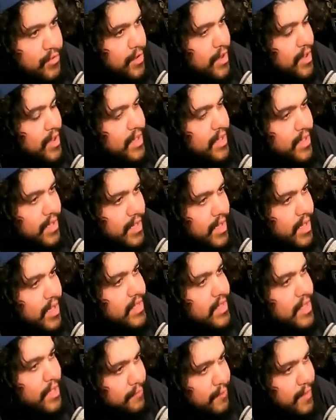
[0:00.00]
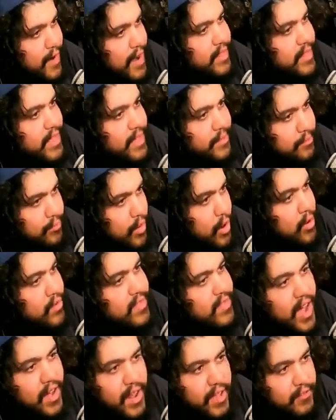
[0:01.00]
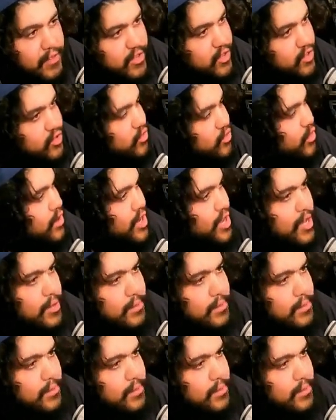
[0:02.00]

the timeline. they shit, finally yeah. broke down every script.